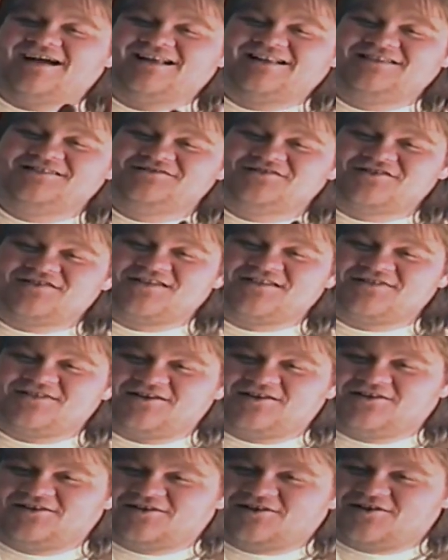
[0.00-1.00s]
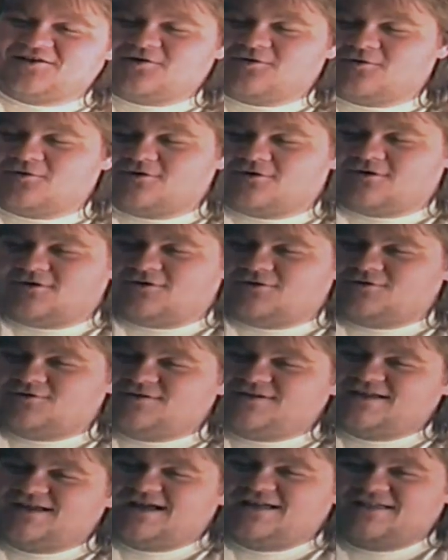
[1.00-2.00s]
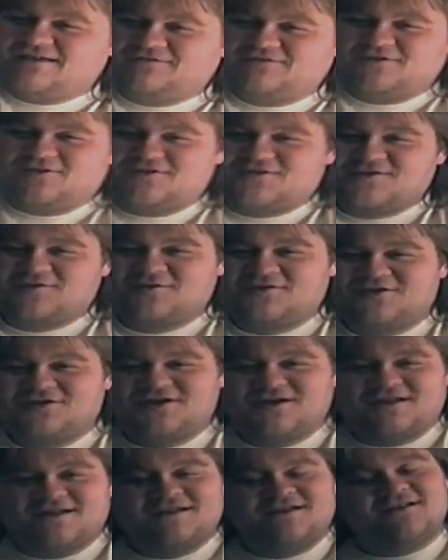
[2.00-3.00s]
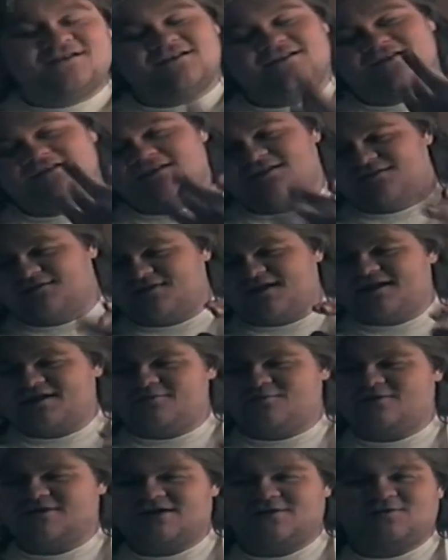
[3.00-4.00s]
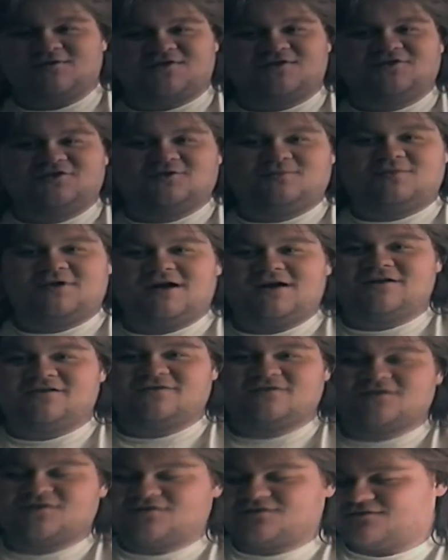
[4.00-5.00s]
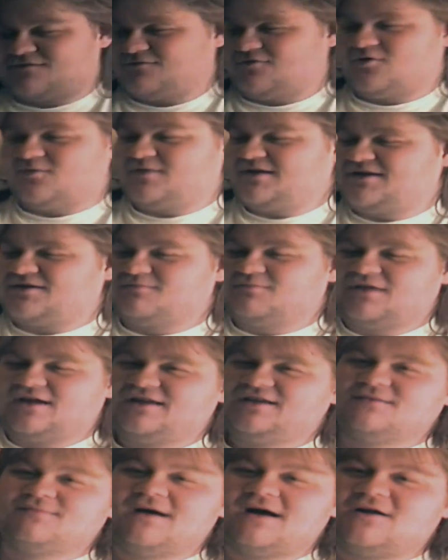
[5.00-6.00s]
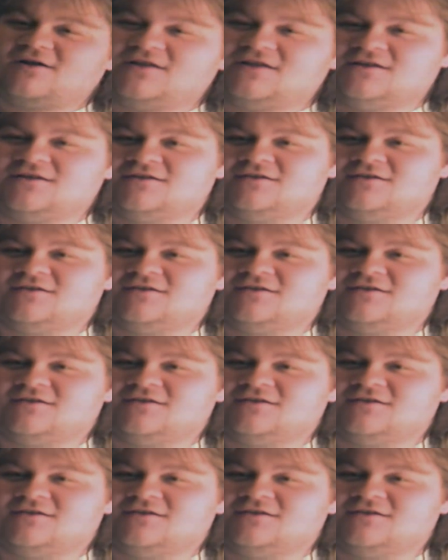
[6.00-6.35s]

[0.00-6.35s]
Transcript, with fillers: just sit there and go, "Oh yeah, that felt so good." Second one, I wasn't too proud of because nobody complained about it.